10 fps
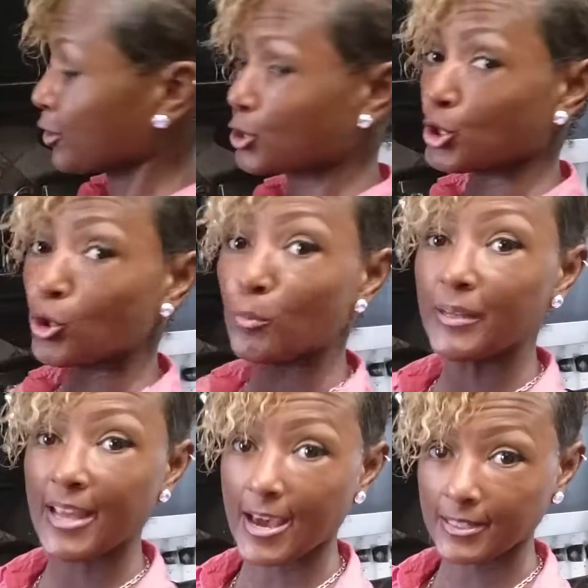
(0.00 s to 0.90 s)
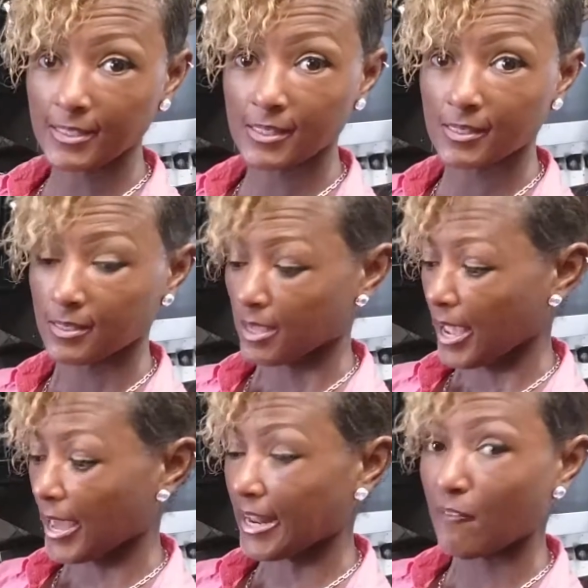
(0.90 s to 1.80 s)
the 2 bananas
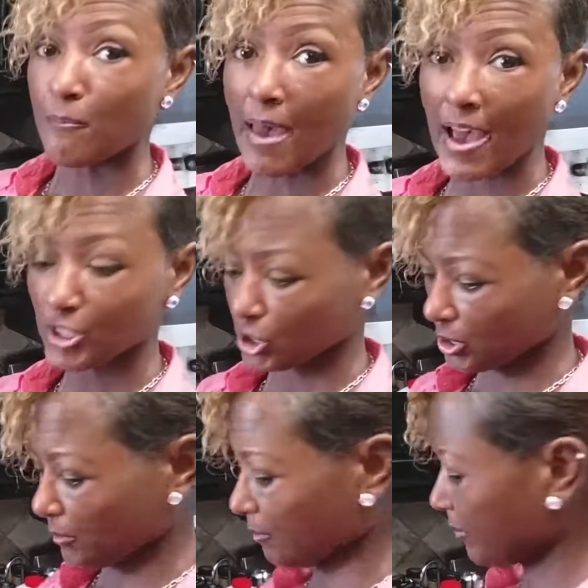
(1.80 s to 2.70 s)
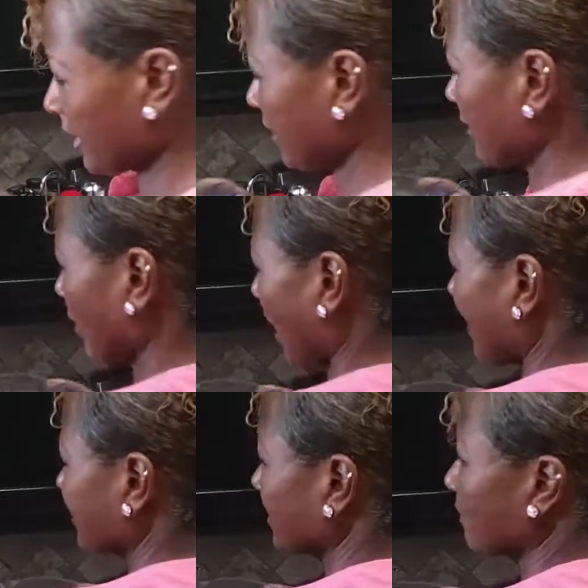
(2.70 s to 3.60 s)
and I've mashed them. And
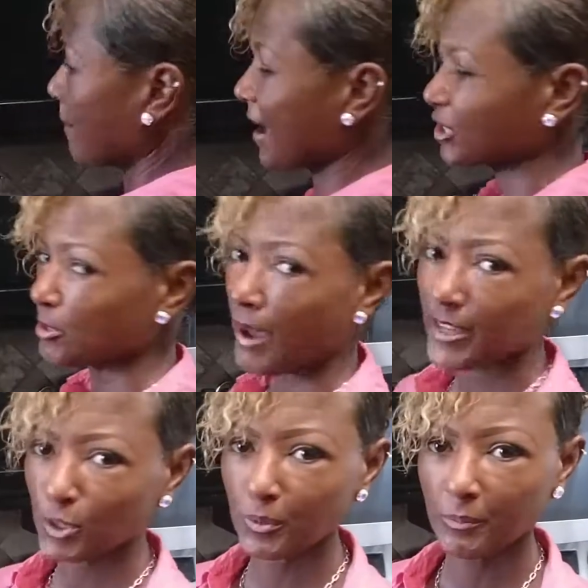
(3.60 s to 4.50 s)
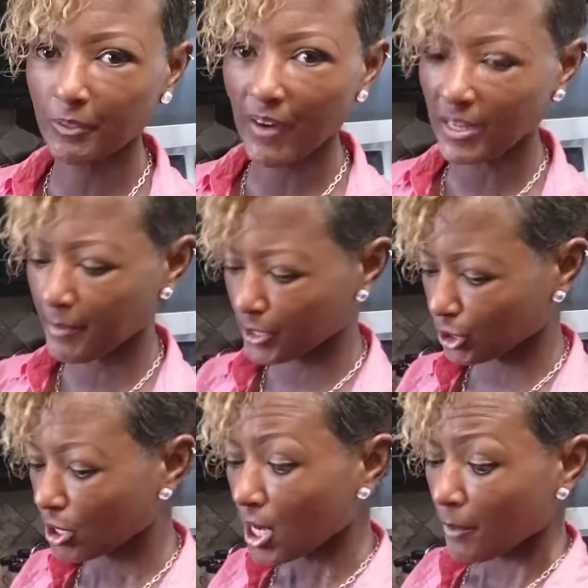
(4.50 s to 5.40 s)
instead of mashing them, I actually put them in the
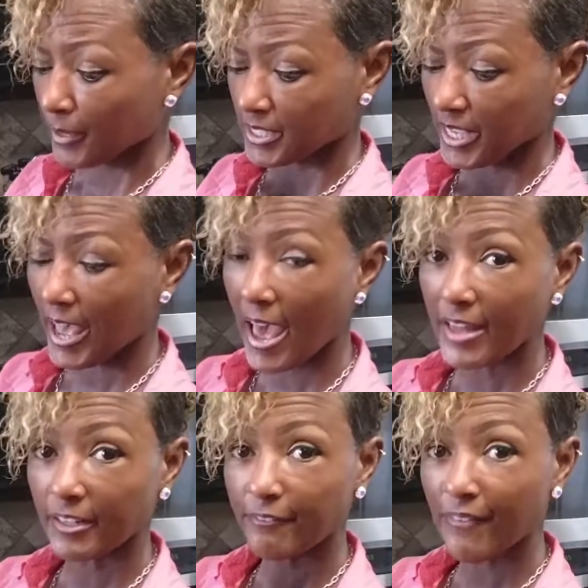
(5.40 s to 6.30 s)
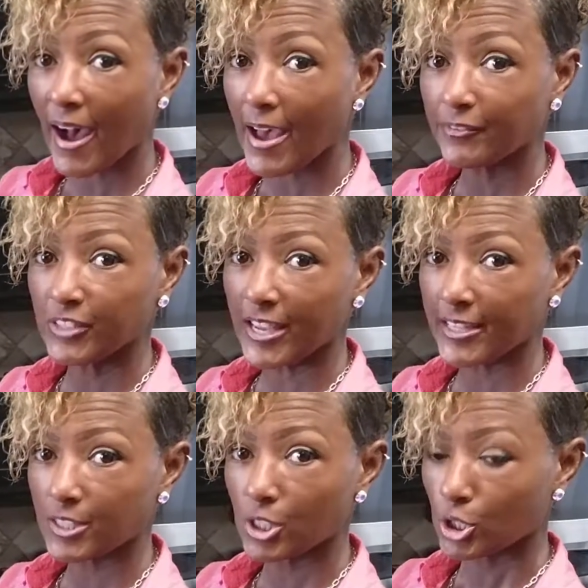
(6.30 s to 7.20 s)
Vitamixer because I added 5
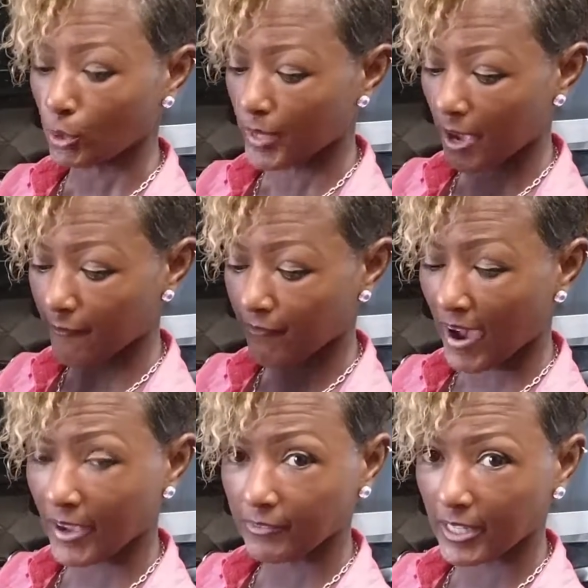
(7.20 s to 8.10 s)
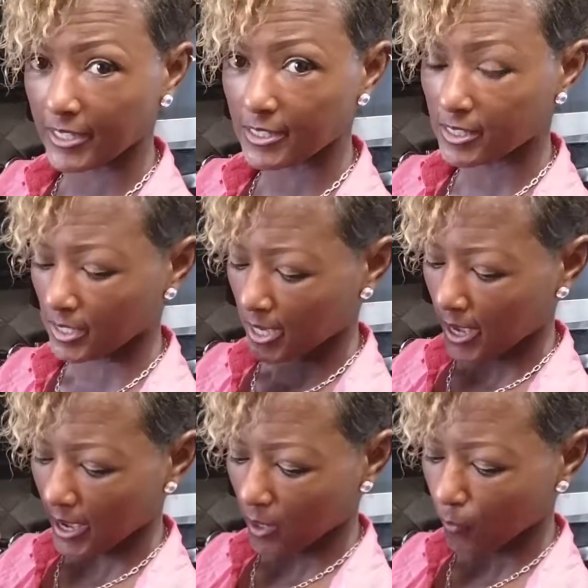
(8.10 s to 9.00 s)
dates. So we have 5 dates
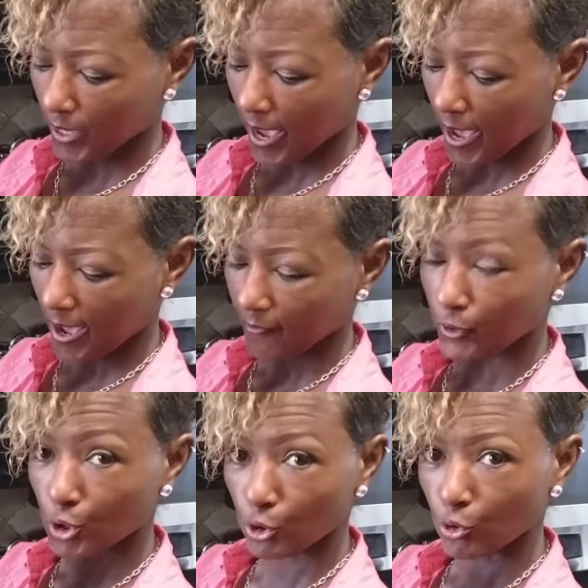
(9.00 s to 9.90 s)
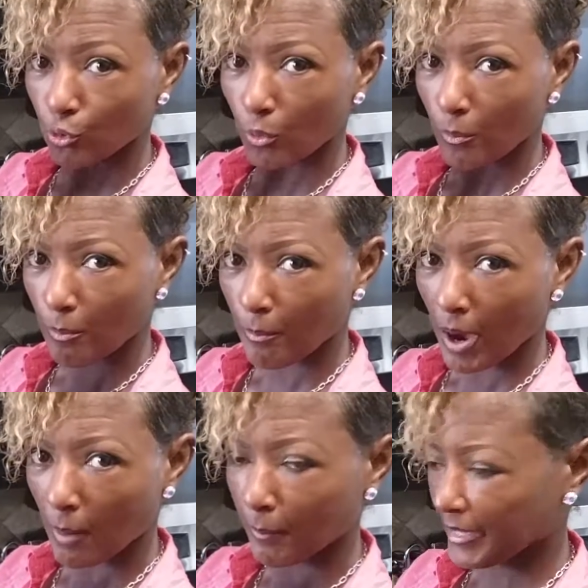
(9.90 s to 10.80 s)
and we have 2
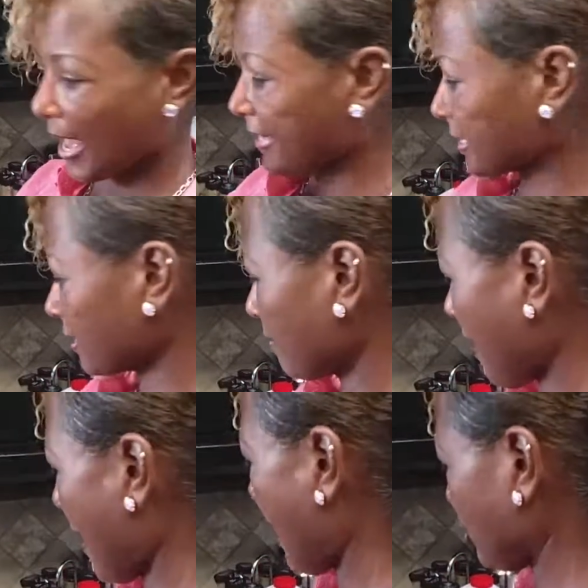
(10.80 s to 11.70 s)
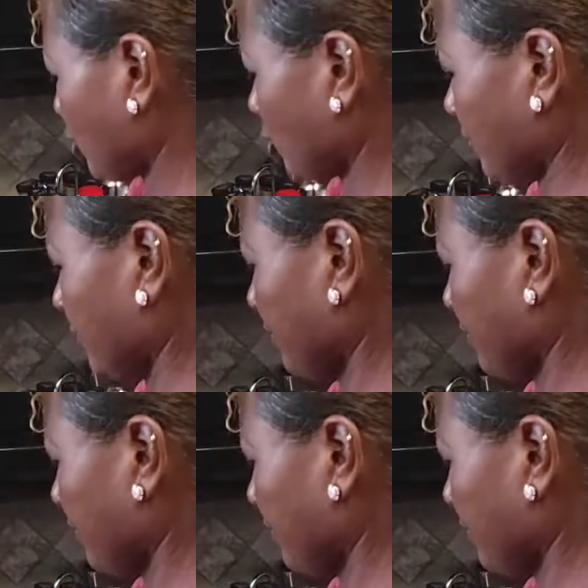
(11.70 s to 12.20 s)
bananas mashed.